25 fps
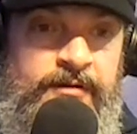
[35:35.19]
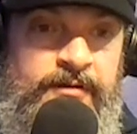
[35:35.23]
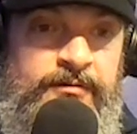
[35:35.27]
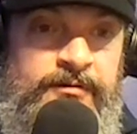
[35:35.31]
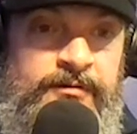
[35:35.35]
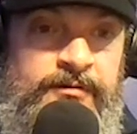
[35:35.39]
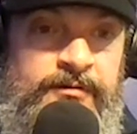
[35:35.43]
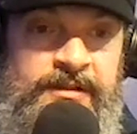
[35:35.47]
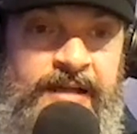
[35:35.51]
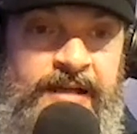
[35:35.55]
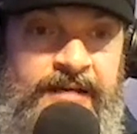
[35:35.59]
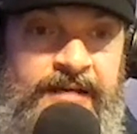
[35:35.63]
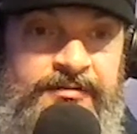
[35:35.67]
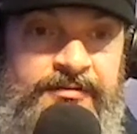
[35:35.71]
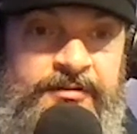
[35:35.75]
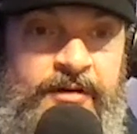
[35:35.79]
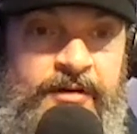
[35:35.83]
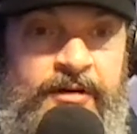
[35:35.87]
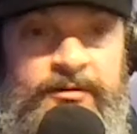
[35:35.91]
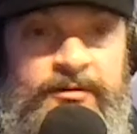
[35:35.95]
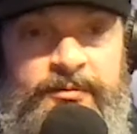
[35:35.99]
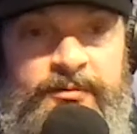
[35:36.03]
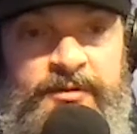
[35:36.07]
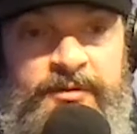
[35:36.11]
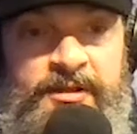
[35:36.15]
Real life
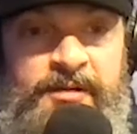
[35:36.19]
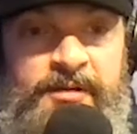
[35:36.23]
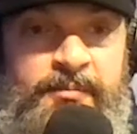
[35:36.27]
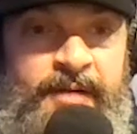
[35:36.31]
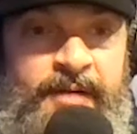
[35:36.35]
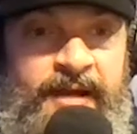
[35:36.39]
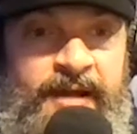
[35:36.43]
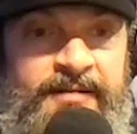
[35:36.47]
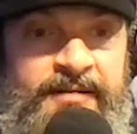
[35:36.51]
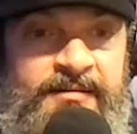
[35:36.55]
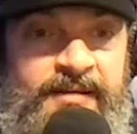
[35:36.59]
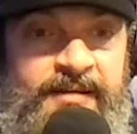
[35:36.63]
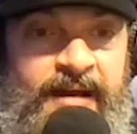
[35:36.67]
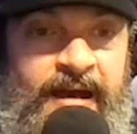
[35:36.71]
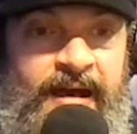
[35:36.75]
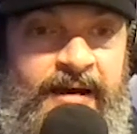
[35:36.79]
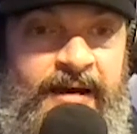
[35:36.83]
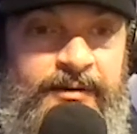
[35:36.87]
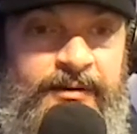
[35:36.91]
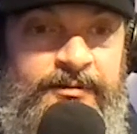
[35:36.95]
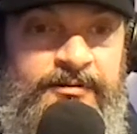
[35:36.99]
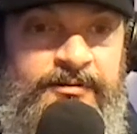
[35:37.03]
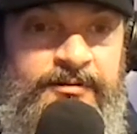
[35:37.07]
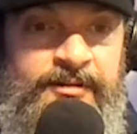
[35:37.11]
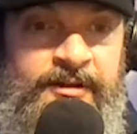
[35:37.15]
starts when you get back to your
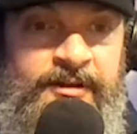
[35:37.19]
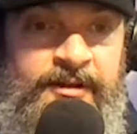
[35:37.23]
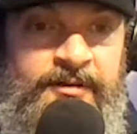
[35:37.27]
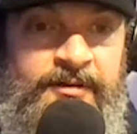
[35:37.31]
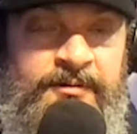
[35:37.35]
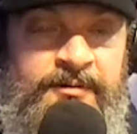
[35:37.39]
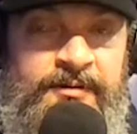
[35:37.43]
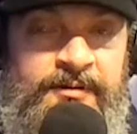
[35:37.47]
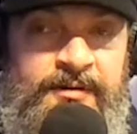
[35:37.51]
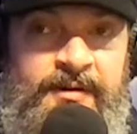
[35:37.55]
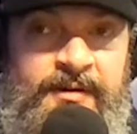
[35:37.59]
house, you know.